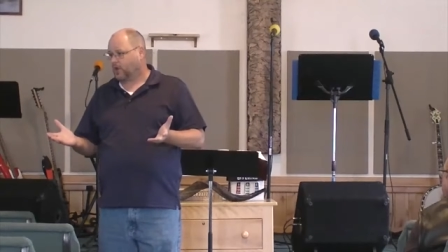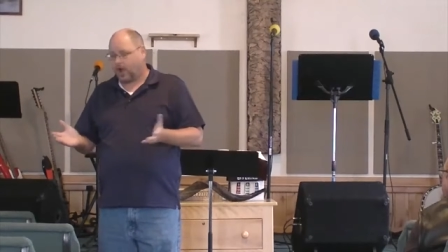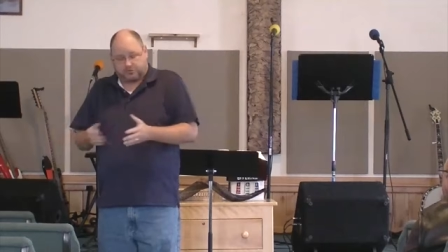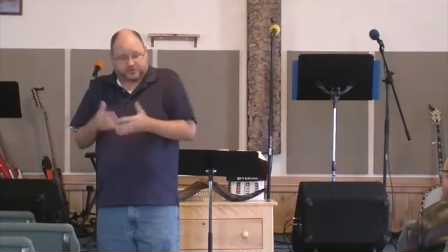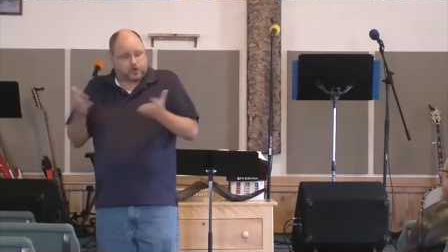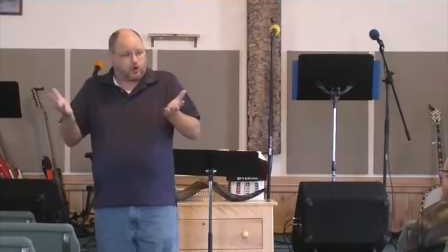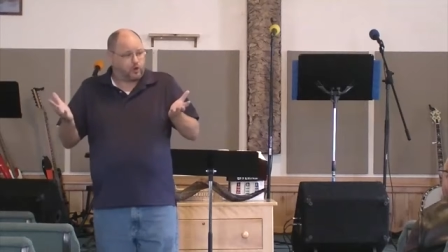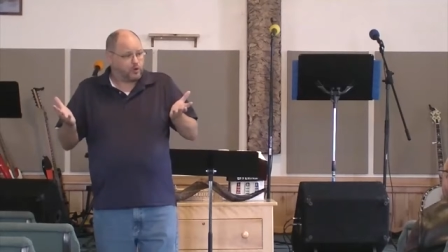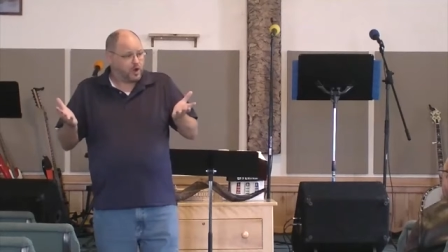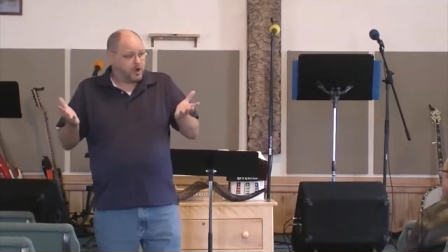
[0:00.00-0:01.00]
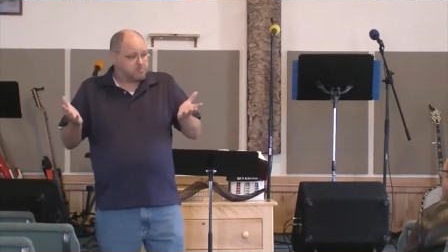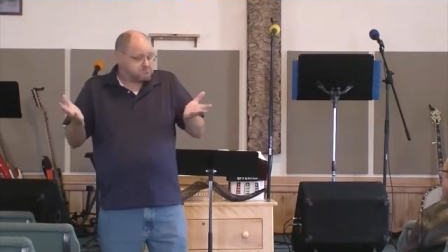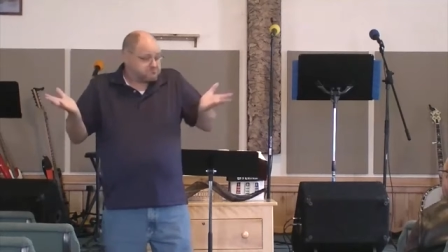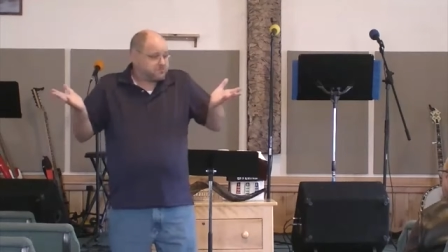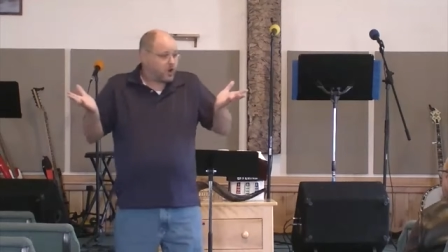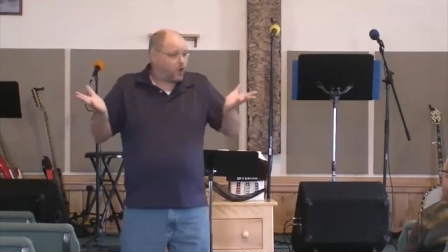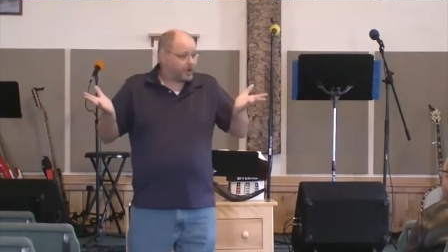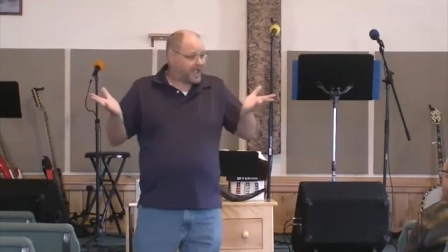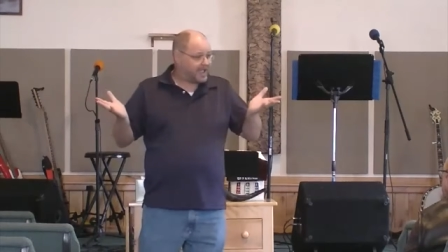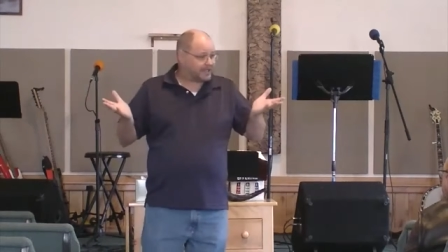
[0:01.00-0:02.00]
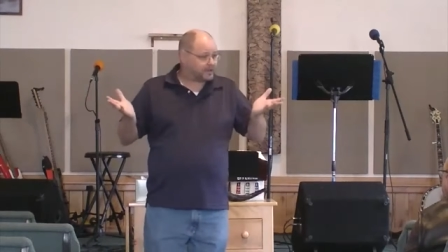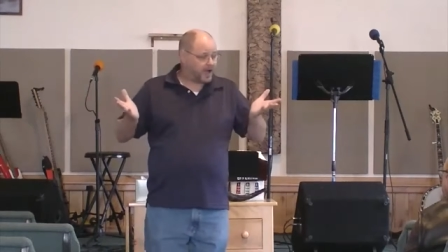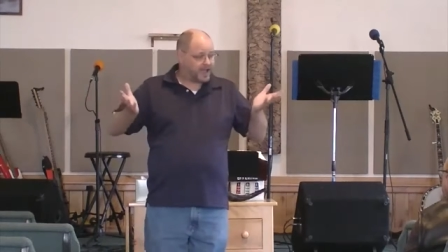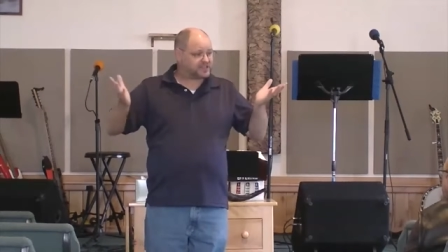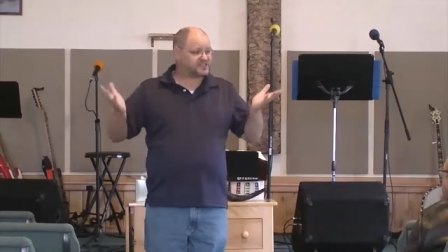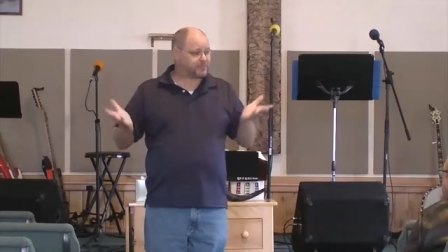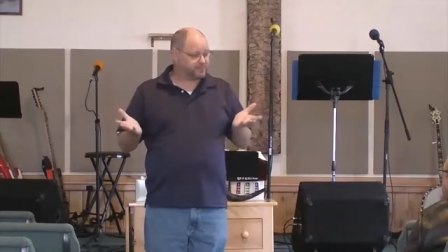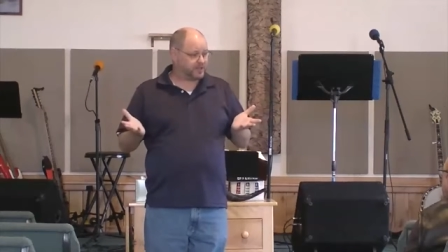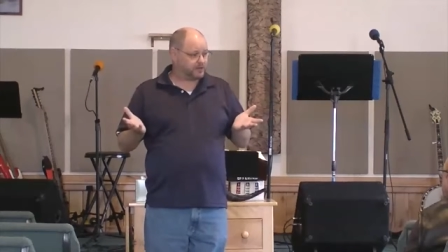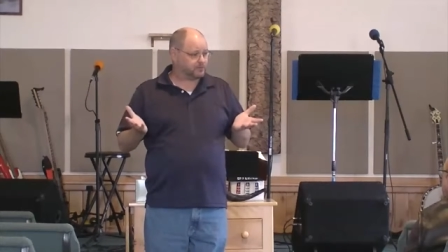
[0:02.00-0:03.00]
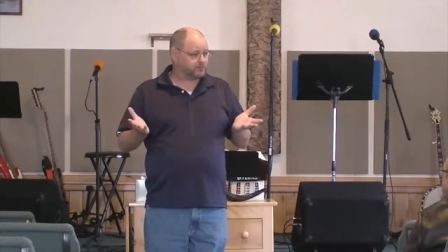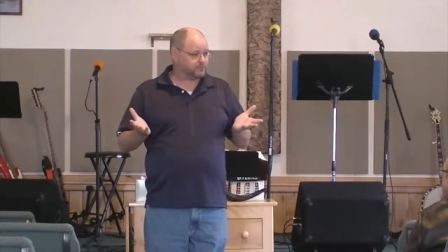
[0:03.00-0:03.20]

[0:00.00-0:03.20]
Uh, so, okay, I accept it.